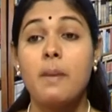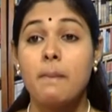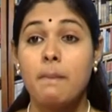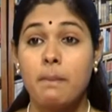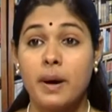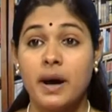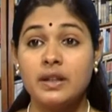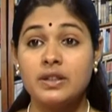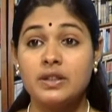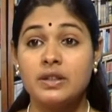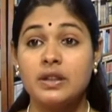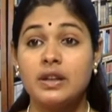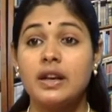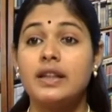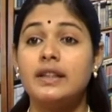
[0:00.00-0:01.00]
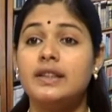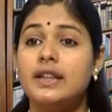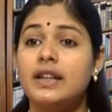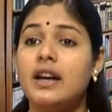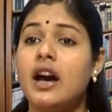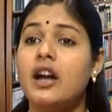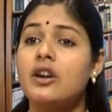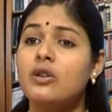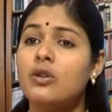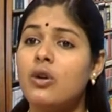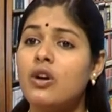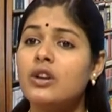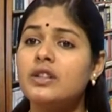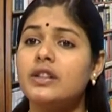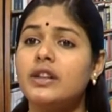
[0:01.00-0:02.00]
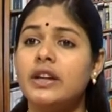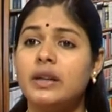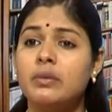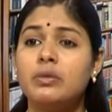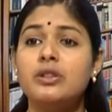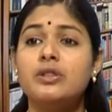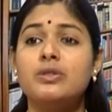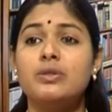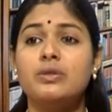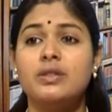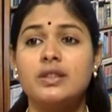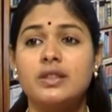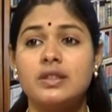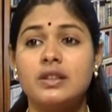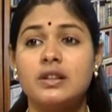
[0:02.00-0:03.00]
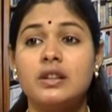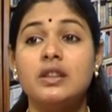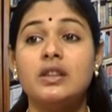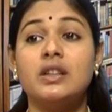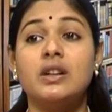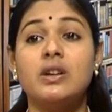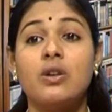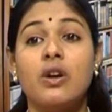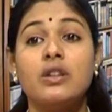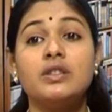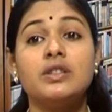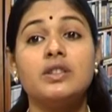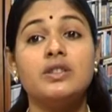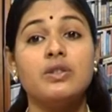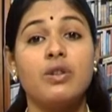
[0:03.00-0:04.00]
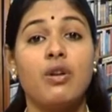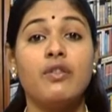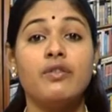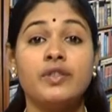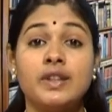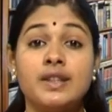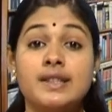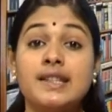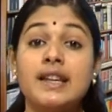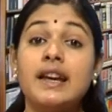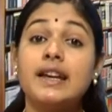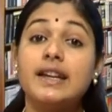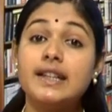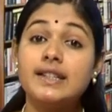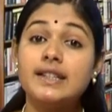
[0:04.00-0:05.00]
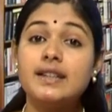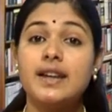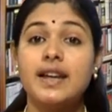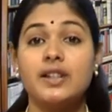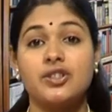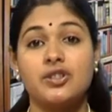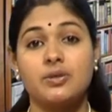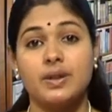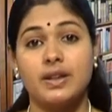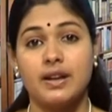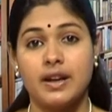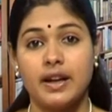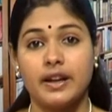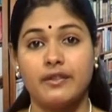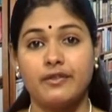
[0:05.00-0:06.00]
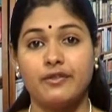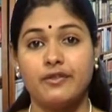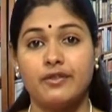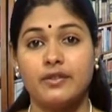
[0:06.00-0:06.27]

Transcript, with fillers: but they are not able to discern the content of his intellectual life.